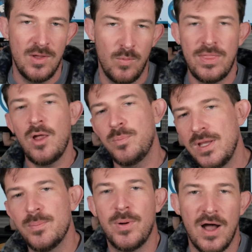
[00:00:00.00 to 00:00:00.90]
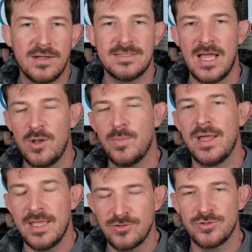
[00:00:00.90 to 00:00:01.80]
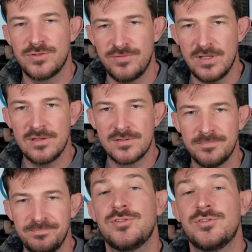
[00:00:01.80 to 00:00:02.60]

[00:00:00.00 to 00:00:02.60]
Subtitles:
without being bogged down by interest fees.